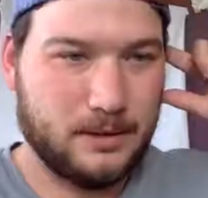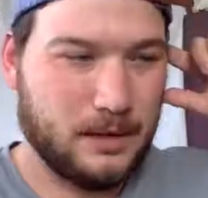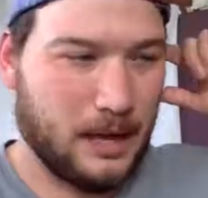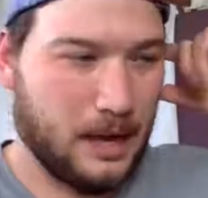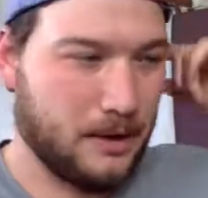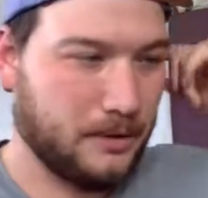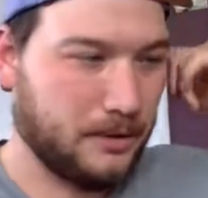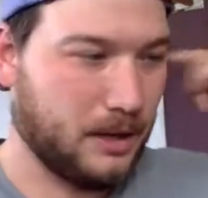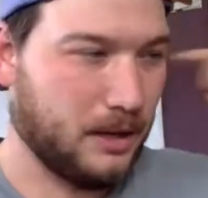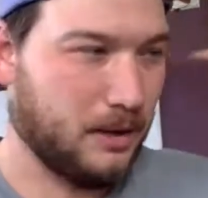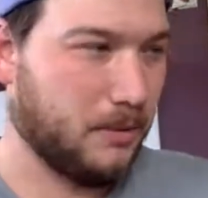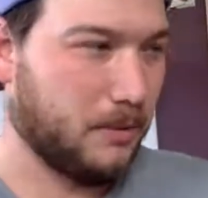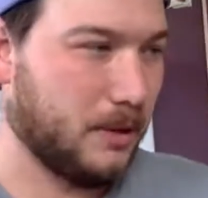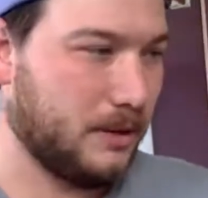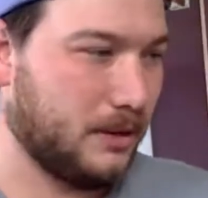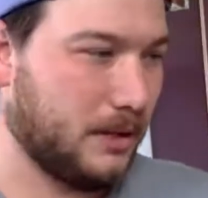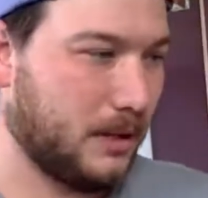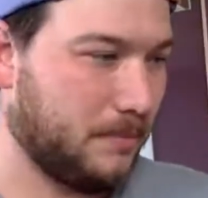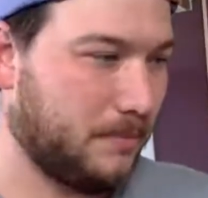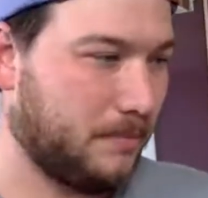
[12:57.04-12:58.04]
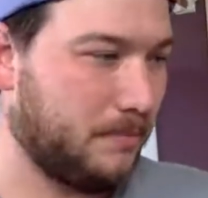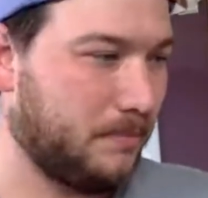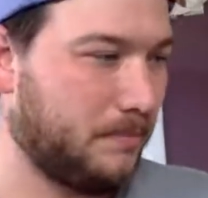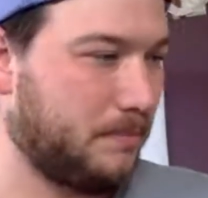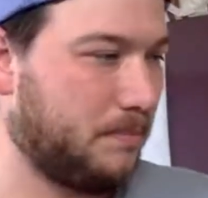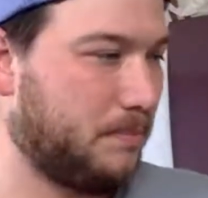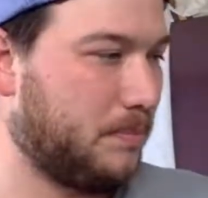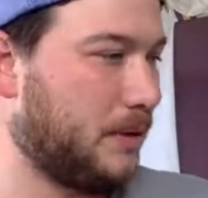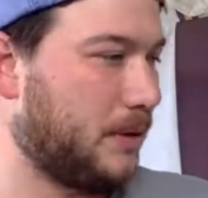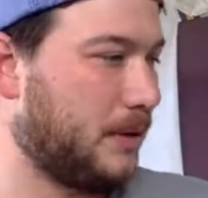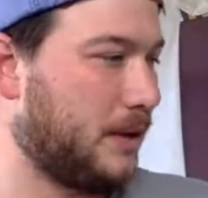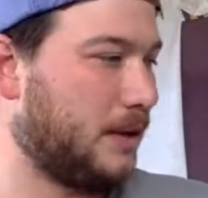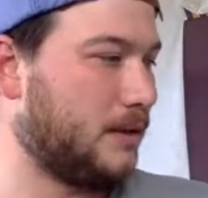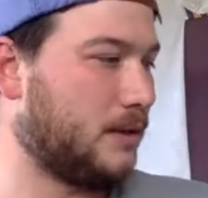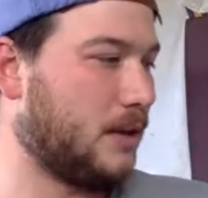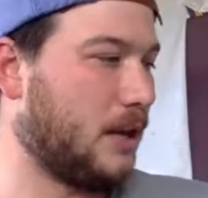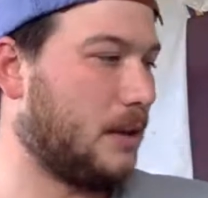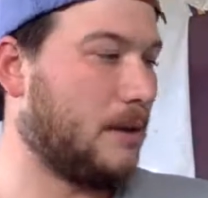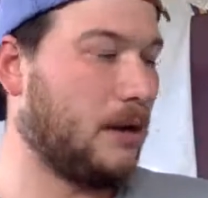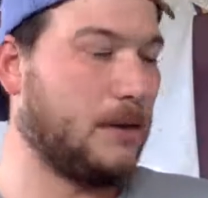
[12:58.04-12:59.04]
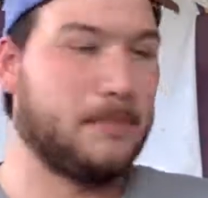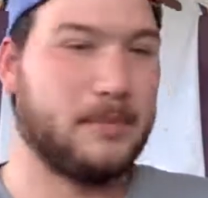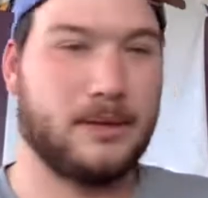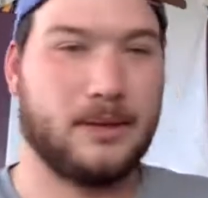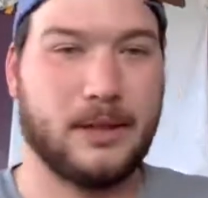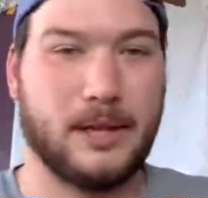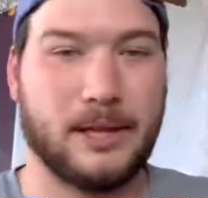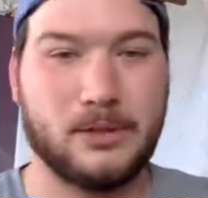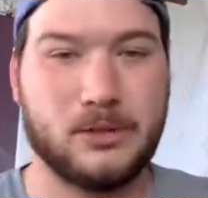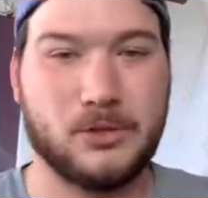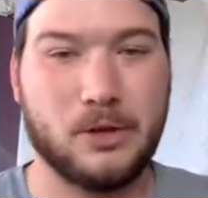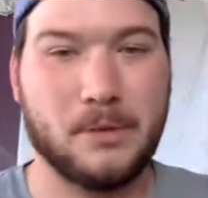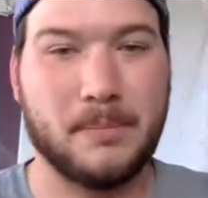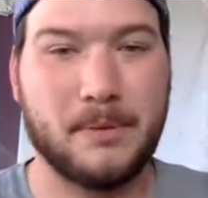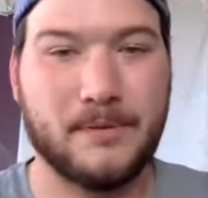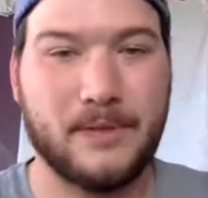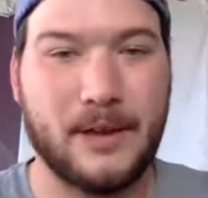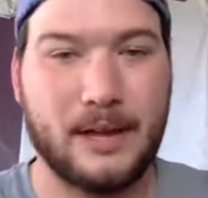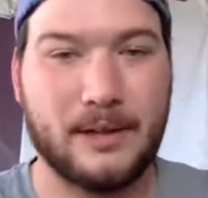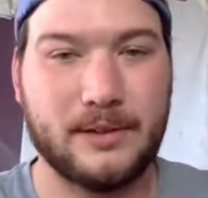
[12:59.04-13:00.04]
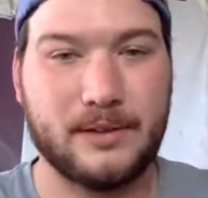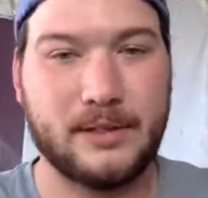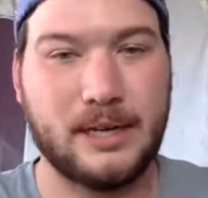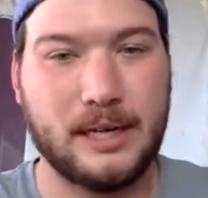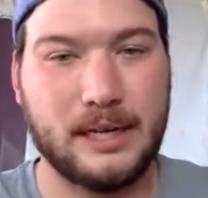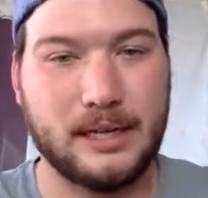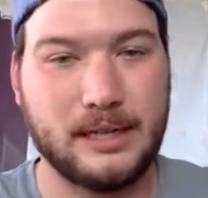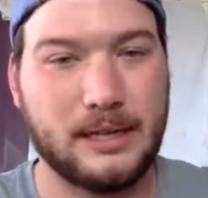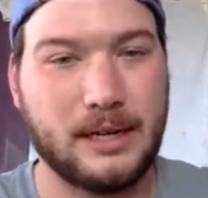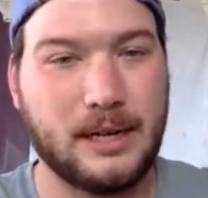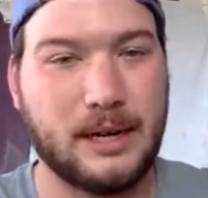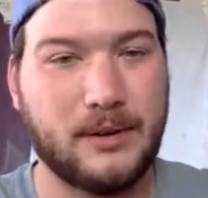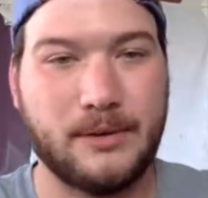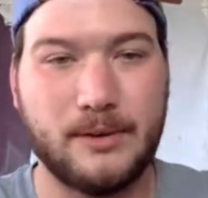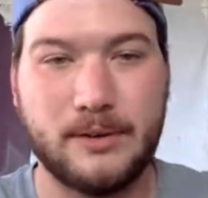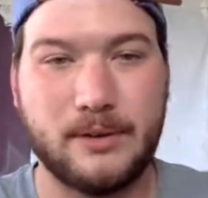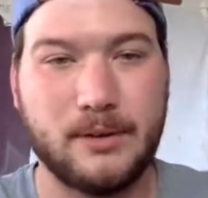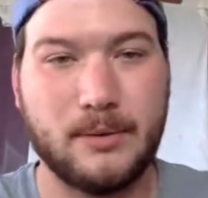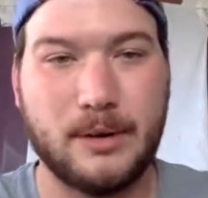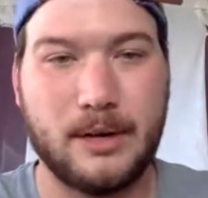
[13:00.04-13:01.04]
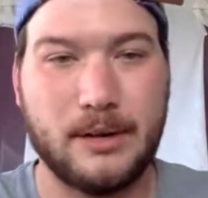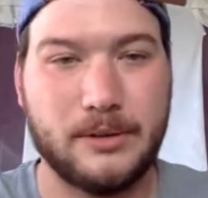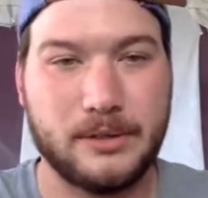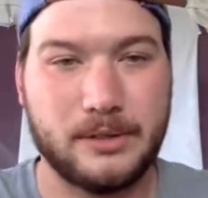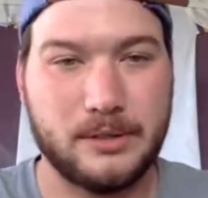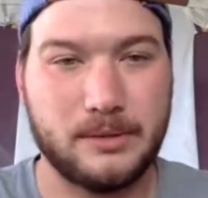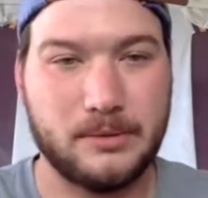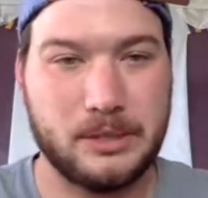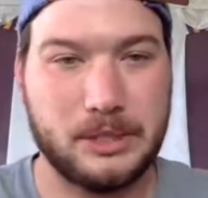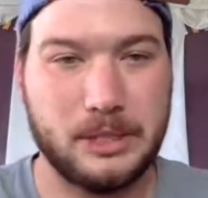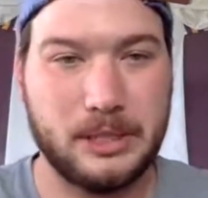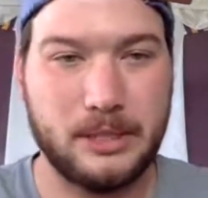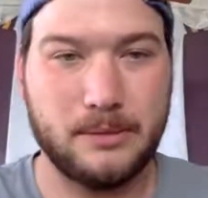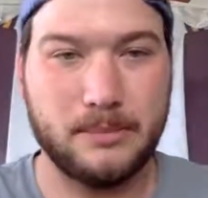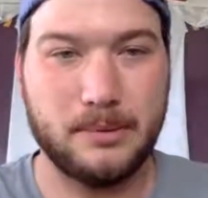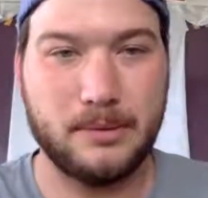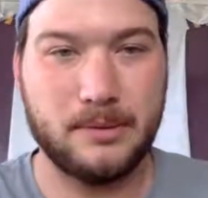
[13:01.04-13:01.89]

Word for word: I don't care what they put in. I might be like triple vaccinated now. I don't know why they're so cheap.